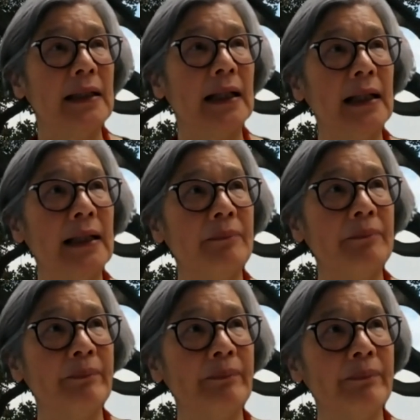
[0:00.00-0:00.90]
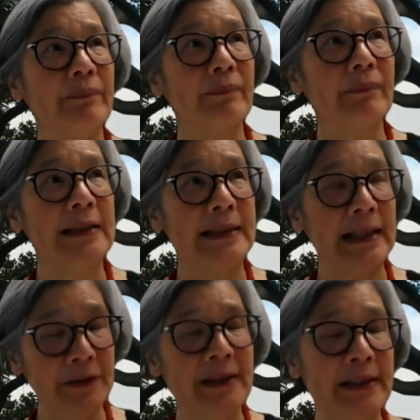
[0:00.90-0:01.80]
the
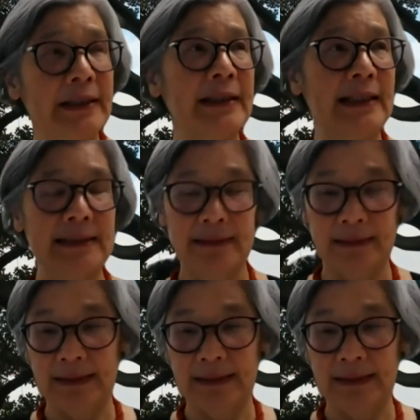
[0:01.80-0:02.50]
other thing that